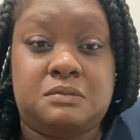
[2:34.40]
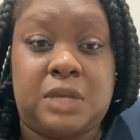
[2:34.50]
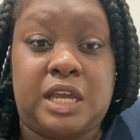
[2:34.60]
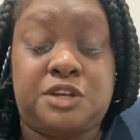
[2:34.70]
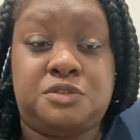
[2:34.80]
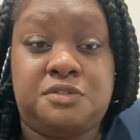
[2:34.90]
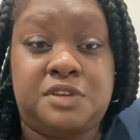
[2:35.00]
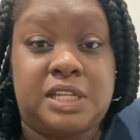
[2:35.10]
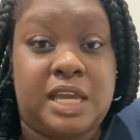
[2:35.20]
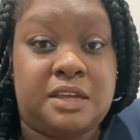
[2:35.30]
I do
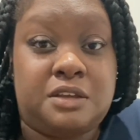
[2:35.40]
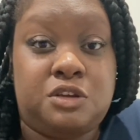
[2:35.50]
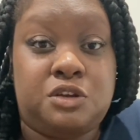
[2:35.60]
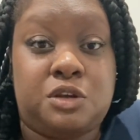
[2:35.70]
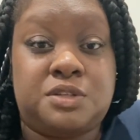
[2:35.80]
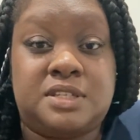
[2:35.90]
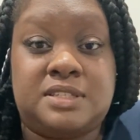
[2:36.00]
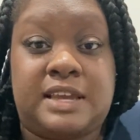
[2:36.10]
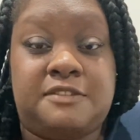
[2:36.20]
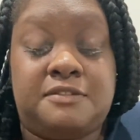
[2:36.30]
feel like,
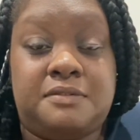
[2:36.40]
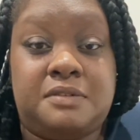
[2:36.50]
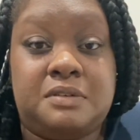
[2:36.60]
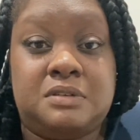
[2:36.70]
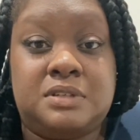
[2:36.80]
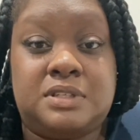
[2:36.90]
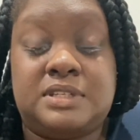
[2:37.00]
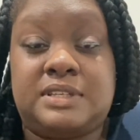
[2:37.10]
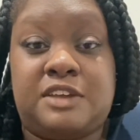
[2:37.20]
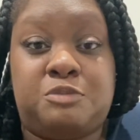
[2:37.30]
since
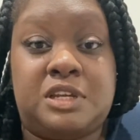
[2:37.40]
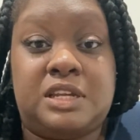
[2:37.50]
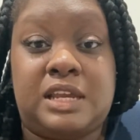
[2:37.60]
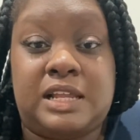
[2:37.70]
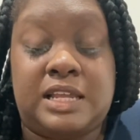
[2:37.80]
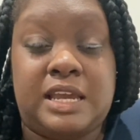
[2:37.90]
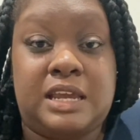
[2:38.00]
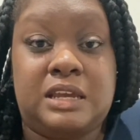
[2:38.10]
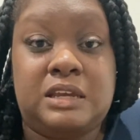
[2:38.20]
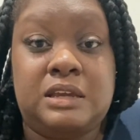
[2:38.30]
I've been in
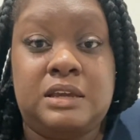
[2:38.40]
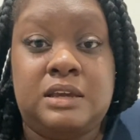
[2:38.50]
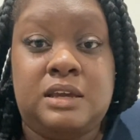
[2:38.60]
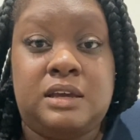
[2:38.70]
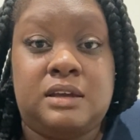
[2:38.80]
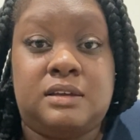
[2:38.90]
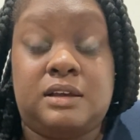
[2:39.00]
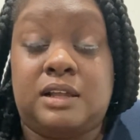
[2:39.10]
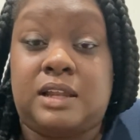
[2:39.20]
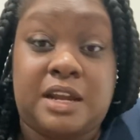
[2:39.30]
LA,
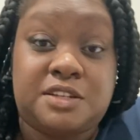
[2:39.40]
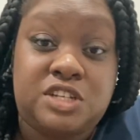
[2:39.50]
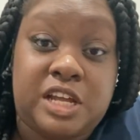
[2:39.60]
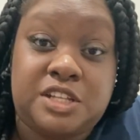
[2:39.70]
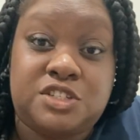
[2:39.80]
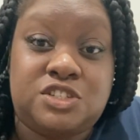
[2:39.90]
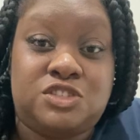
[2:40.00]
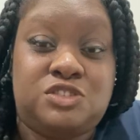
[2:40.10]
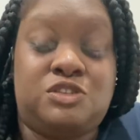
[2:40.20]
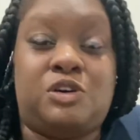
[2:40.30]
a lot of
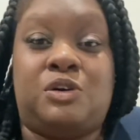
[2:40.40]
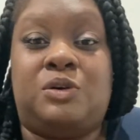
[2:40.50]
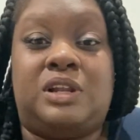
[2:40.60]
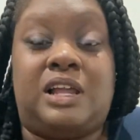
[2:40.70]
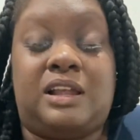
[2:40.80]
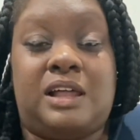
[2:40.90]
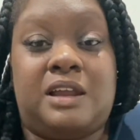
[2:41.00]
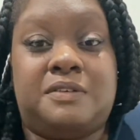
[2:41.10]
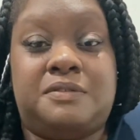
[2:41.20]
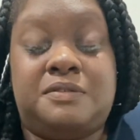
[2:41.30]
challenges, a lot
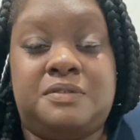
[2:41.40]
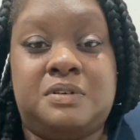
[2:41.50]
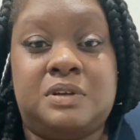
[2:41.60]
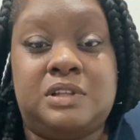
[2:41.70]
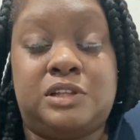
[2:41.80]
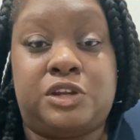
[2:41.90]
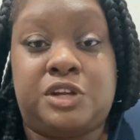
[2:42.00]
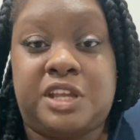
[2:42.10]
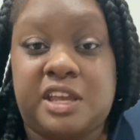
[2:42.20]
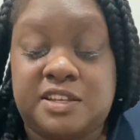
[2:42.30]
of
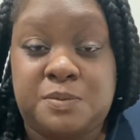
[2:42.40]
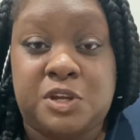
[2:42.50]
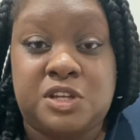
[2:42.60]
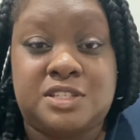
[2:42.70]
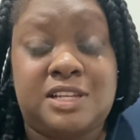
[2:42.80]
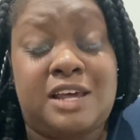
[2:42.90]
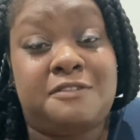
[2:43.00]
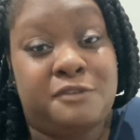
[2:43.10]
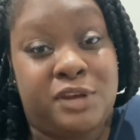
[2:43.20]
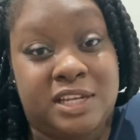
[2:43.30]
learning experience, a lot of
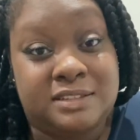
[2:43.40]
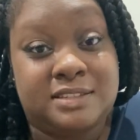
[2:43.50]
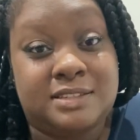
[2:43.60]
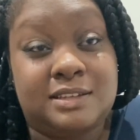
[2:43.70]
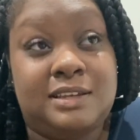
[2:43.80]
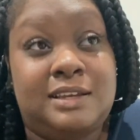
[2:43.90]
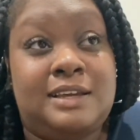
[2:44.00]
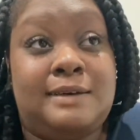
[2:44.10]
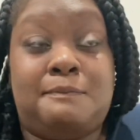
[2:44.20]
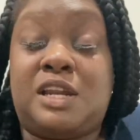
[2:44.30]
friends,
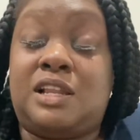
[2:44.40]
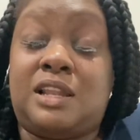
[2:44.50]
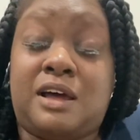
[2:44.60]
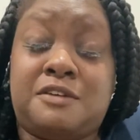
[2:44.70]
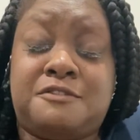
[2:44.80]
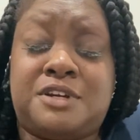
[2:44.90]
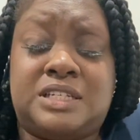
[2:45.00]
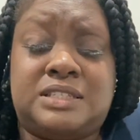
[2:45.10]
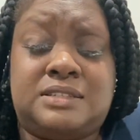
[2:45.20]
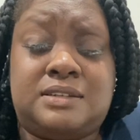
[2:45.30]
made a lot of
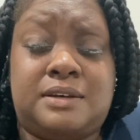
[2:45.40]
friends.